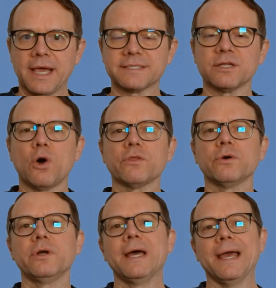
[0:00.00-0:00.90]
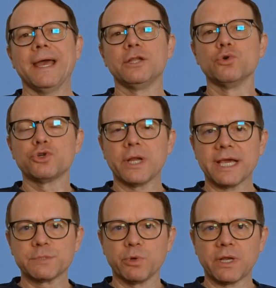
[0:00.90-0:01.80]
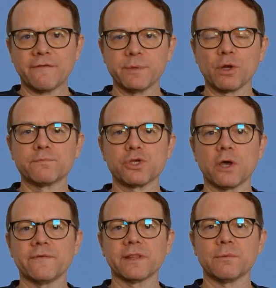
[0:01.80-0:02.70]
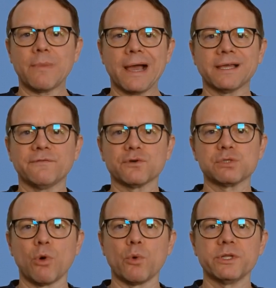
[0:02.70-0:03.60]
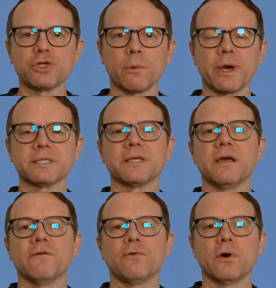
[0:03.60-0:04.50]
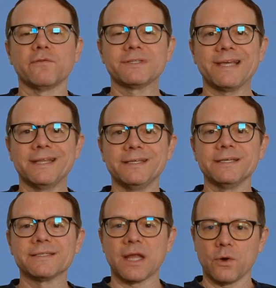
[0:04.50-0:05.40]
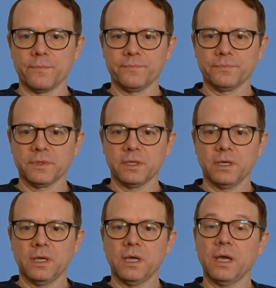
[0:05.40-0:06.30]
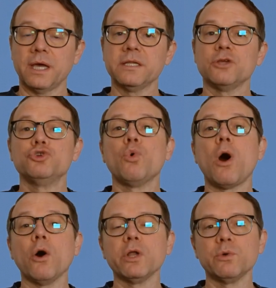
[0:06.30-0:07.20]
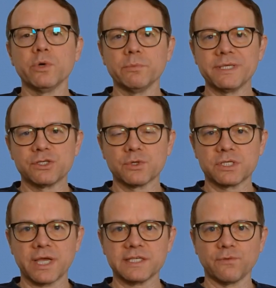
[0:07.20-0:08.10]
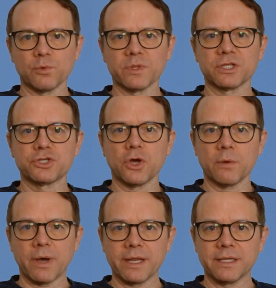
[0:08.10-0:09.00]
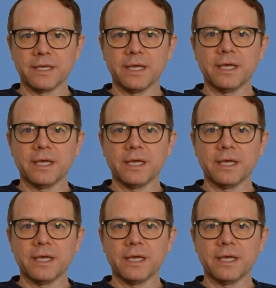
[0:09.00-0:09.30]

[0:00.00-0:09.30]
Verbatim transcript: As an author and neutral expert, I've been observing the market for small wind turbines for over 10 years now. And you only will be successful with the turbine